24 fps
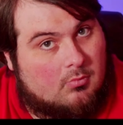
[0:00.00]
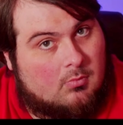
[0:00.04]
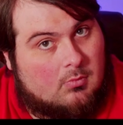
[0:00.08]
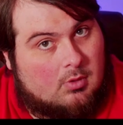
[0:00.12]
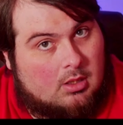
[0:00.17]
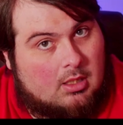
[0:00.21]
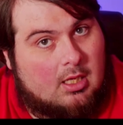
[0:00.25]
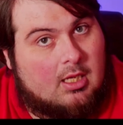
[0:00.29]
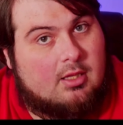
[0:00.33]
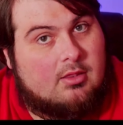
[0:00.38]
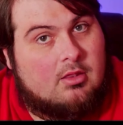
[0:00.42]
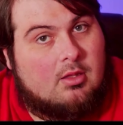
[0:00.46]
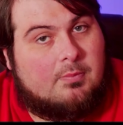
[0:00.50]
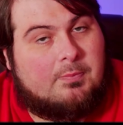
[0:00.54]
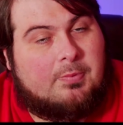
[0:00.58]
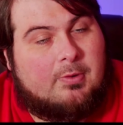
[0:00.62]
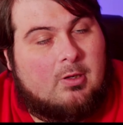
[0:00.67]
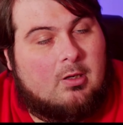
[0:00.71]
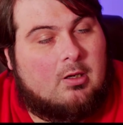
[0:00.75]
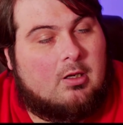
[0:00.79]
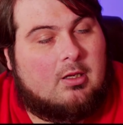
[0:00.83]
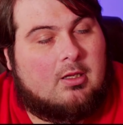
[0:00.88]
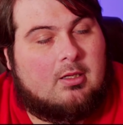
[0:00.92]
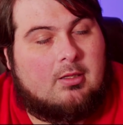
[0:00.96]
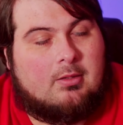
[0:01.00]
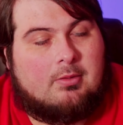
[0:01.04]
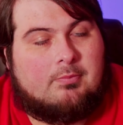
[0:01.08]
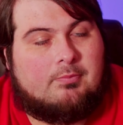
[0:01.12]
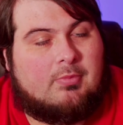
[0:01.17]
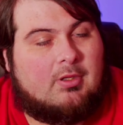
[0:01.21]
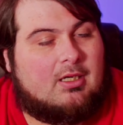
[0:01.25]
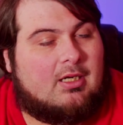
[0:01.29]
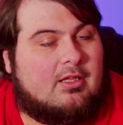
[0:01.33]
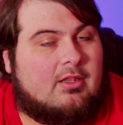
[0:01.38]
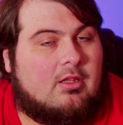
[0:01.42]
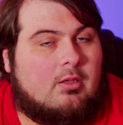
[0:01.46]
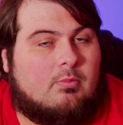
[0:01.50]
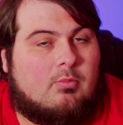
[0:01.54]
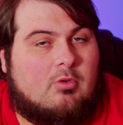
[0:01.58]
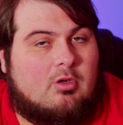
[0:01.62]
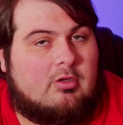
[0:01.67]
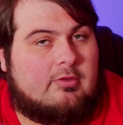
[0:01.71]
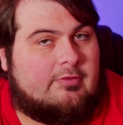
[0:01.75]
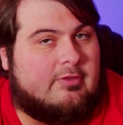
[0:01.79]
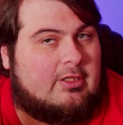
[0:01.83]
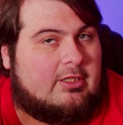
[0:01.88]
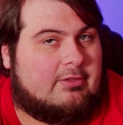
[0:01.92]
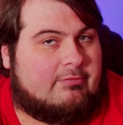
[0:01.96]
in the book, but in the
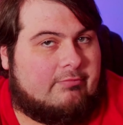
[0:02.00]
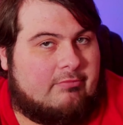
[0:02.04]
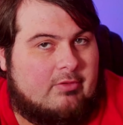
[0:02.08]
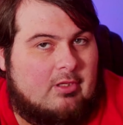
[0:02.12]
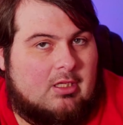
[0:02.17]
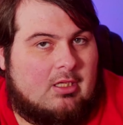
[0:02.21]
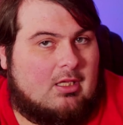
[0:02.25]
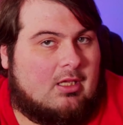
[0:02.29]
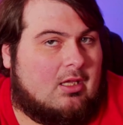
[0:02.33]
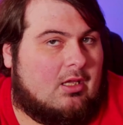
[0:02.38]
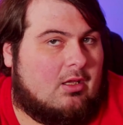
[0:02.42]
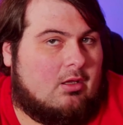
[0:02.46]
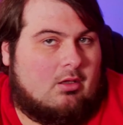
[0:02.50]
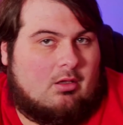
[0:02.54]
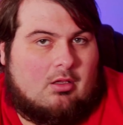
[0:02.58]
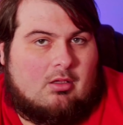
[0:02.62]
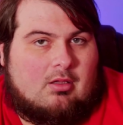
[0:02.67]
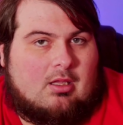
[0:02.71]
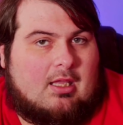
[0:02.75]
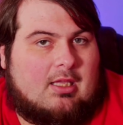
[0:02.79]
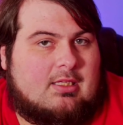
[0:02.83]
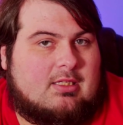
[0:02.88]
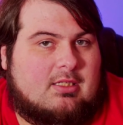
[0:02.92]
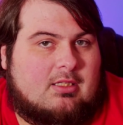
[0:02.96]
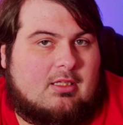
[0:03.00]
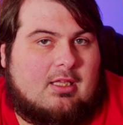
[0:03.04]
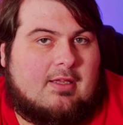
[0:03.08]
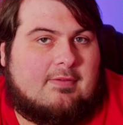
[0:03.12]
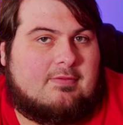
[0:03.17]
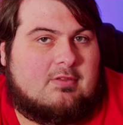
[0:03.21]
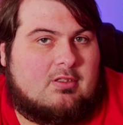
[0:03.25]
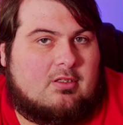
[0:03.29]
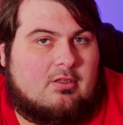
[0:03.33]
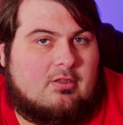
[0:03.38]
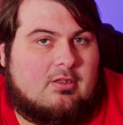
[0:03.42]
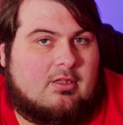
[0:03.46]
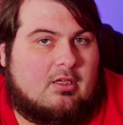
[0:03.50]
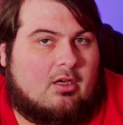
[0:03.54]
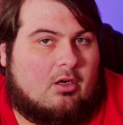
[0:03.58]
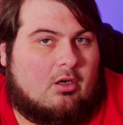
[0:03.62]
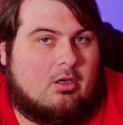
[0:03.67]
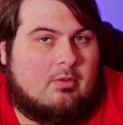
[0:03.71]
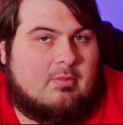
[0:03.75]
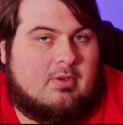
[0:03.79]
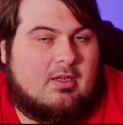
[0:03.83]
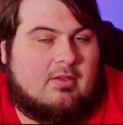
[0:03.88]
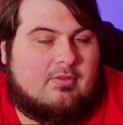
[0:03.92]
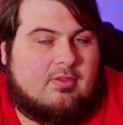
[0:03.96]
movie, it's left to the
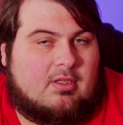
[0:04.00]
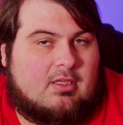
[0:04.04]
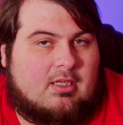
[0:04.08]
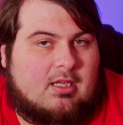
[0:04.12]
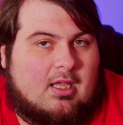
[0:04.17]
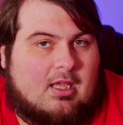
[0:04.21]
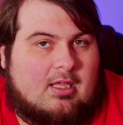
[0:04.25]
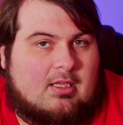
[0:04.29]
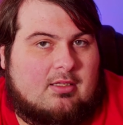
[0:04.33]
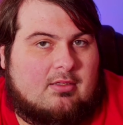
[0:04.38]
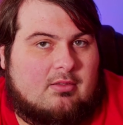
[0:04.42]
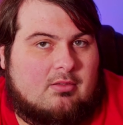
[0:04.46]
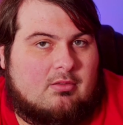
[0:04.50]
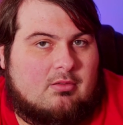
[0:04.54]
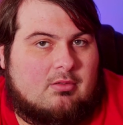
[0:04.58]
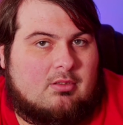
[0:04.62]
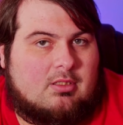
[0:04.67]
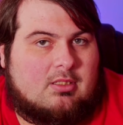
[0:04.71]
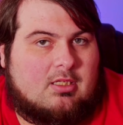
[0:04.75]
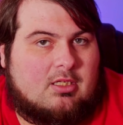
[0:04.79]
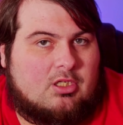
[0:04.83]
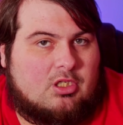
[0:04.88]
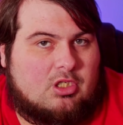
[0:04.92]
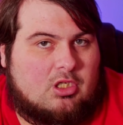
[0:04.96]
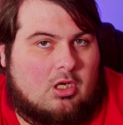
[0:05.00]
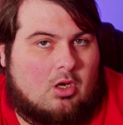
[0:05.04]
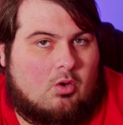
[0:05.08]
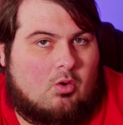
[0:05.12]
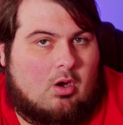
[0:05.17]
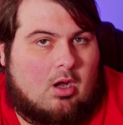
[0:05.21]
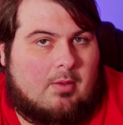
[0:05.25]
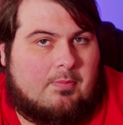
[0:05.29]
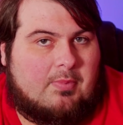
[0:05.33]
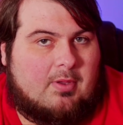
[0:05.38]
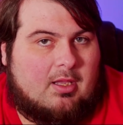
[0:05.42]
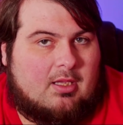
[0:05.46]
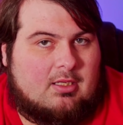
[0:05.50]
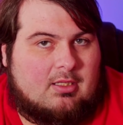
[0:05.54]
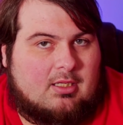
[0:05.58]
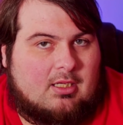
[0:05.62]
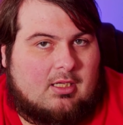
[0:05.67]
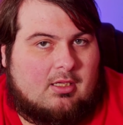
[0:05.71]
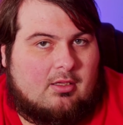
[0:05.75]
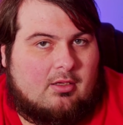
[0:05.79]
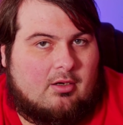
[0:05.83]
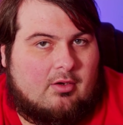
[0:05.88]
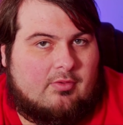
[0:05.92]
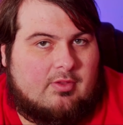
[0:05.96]
Army of the Dead to show up and to
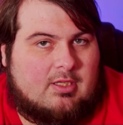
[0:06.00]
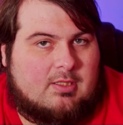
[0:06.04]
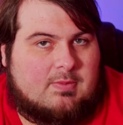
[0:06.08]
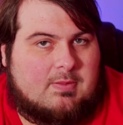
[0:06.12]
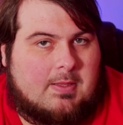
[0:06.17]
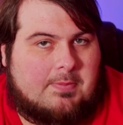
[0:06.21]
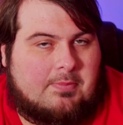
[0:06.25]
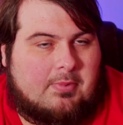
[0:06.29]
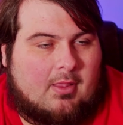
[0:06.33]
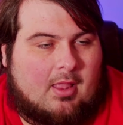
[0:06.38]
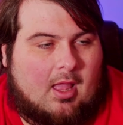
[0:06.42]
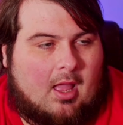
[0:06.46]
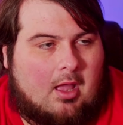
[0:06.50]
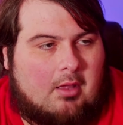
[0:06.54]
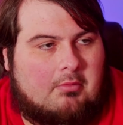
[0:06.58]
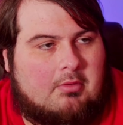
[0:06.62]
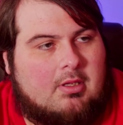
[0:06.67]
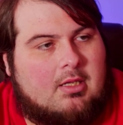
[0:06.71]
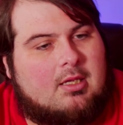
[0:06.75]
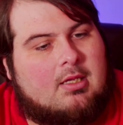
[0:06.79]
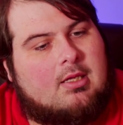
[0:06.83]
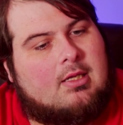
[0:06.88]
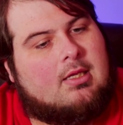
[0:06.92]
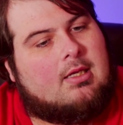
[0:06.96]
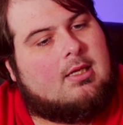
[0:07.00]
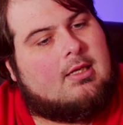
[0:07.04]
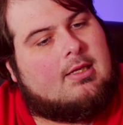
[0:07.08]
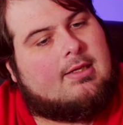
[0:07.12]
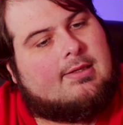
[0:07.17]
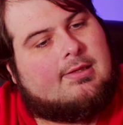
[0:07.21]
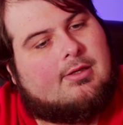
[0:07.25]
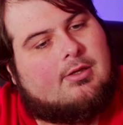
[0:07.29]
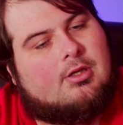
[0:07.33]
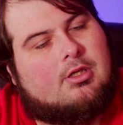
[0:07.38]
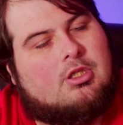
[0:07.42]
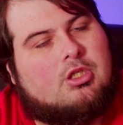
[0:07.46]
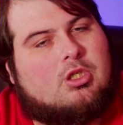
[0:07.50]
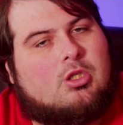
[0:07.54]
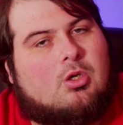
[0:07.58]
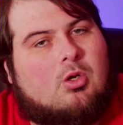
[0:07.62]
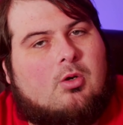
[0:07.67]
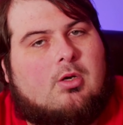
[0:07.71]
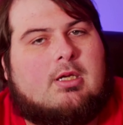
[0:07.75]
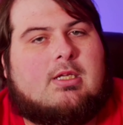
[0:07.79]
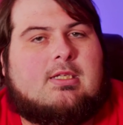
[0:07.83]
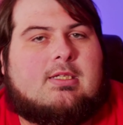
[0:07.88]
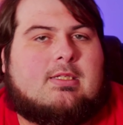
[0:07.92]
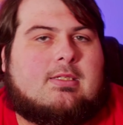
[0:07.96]
clear these people out. Good
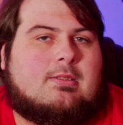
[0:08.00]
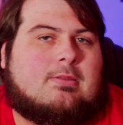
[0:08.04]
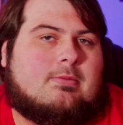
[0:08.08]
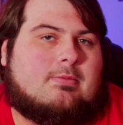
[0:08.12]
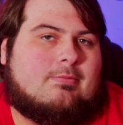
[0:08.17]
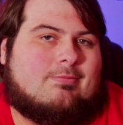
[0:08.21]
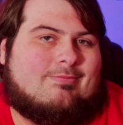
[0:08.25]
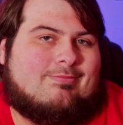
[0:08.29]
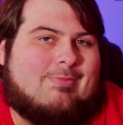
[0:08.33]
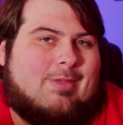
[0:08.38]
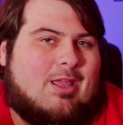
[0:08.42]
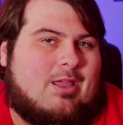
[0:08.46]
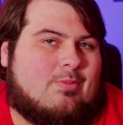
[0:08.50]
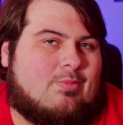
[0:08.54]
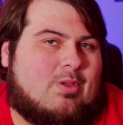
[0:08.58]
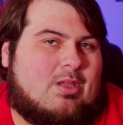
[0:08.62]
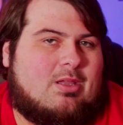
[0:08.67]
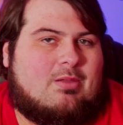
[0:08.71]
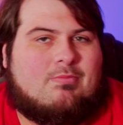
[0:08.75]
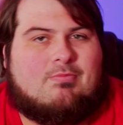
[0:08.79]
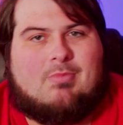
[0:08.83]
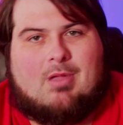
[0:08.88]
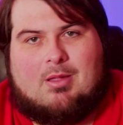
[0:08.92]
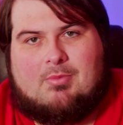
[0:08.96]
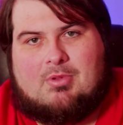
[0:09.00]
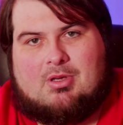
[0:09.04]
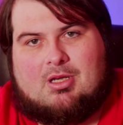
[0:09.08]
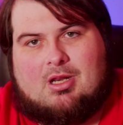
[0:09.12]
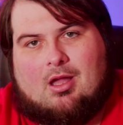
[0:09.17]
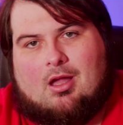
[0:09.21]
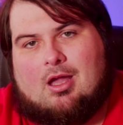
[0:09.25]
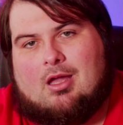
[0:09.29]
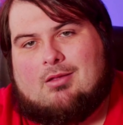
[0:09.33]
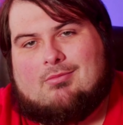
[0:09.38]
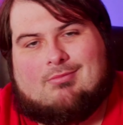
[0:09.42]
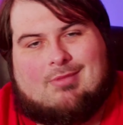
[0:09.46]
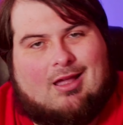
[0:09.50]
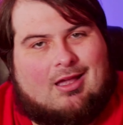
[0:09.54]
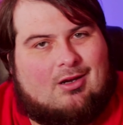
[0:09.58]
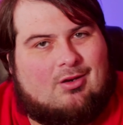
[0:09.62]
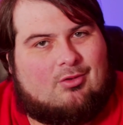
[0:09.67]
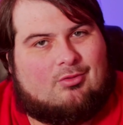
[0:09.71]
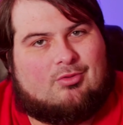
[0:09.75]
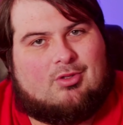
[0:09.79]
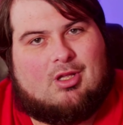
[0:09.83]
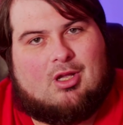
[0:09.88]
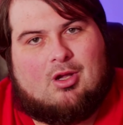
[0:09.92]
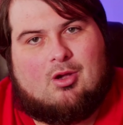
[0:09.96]
choice, maybe, maybe not, I
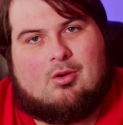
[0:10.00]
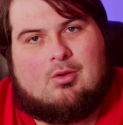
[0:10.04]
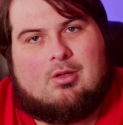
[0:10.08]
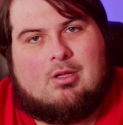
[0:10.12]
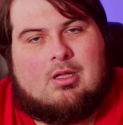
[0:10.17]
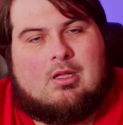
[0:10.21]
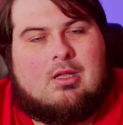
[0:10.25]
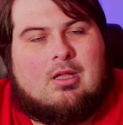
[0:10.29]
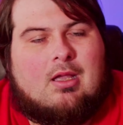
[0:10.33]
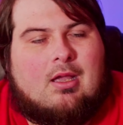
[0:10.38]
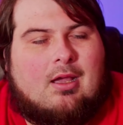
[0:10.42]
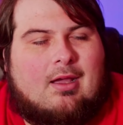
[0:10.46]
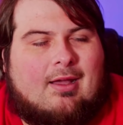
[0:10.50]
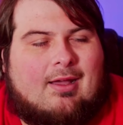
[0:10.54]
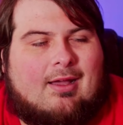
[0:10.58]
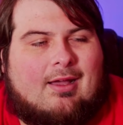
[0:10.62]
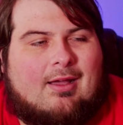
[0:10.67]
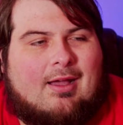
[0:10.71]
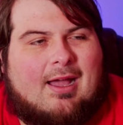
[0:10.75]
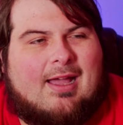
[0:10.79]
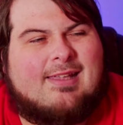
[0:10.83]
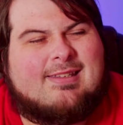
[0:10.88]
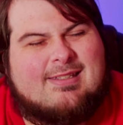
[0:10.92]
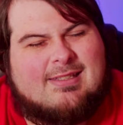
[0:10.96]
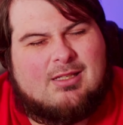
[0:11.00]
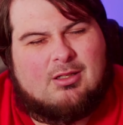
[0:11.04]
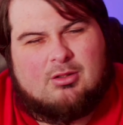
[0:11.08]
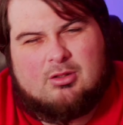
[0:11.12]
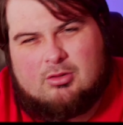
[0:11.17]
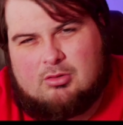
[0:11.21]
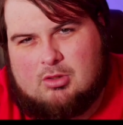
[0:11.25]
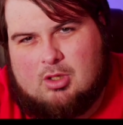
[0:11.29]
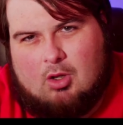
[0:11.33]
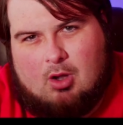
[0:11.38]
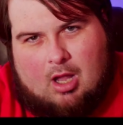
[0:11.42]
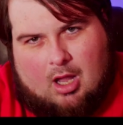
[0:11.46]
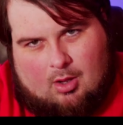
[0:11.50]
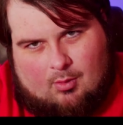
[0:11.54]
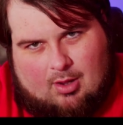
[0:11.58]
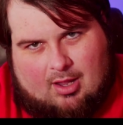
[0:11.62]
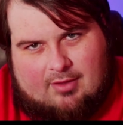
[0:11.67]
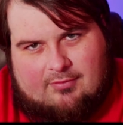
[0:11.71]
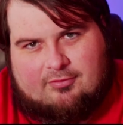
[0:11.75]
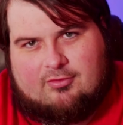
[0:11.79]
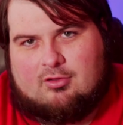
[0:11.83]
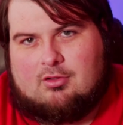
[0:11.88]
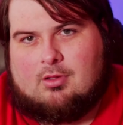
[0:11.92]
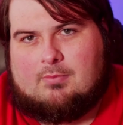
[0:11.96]
don't know. I still don't know how I
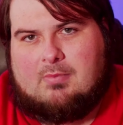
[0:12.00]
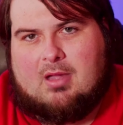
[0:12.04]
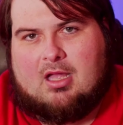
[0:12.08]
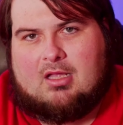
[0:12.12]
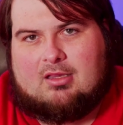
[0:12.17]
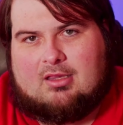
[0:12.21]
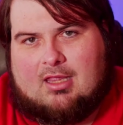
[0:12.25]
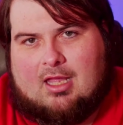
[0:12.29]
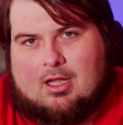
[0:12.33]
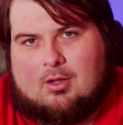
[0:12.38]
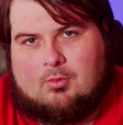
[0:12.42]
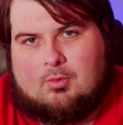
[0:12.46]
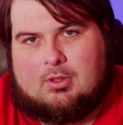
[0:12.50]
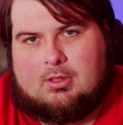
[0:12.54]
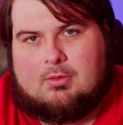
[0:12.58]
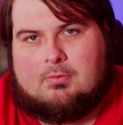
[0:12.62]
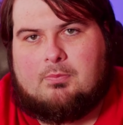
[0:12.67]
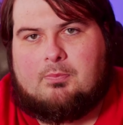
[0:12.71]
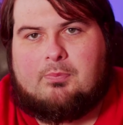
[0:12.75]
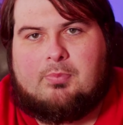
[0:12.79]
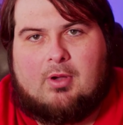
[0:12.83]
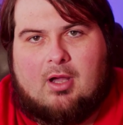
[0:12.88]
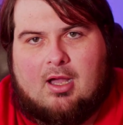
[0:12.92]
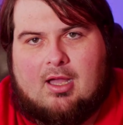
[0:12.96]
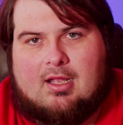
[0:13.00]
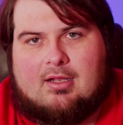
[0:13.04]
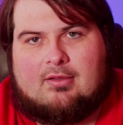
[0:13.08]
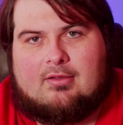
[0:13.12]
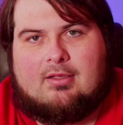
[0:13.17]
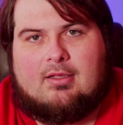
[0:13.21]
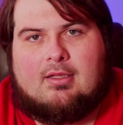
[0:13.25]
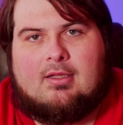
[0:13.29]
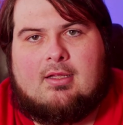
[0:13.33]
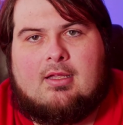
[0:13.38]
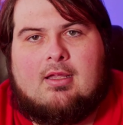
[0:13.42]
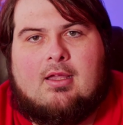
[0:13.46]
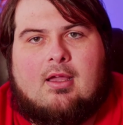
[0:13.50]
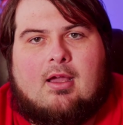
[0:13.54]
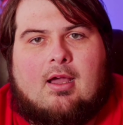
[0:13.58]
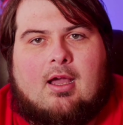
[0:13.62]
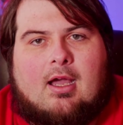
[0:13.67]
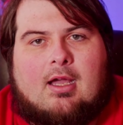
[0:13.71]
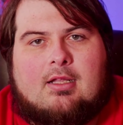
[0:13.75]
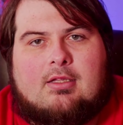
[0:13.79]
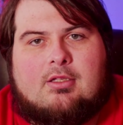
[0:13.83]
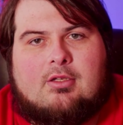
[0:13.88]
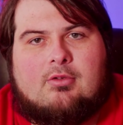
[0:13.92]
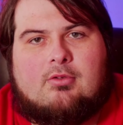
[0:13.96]
feel about that one, but
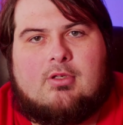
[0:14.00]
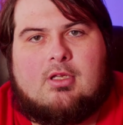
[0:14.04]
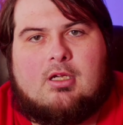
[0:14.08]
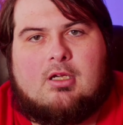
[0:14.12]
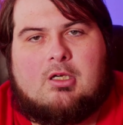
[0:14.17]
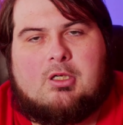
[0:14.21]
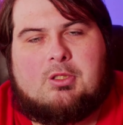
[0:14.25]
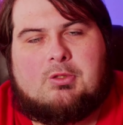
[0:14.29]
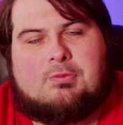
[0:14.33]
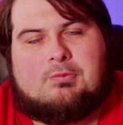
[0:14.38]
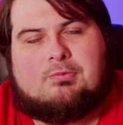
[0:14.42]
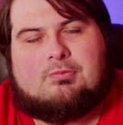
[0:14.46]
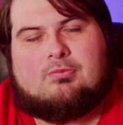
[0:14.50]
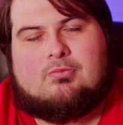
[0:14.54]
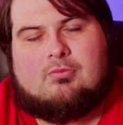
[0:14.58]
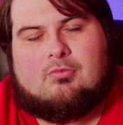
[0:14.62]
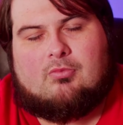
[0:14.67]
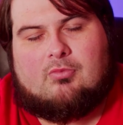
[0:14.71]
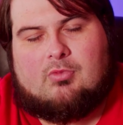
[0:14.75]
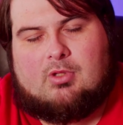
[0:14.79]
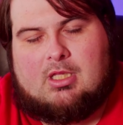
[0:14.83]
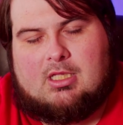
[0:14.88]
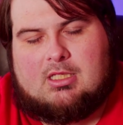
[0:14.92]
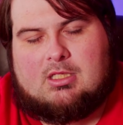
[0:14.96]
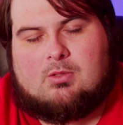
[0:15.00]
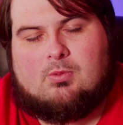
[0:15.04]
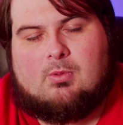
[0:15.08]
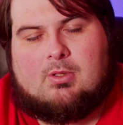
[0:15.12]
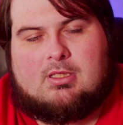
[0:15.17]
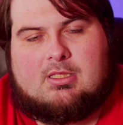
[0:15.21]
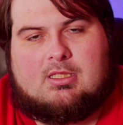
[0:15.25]
I do know this was the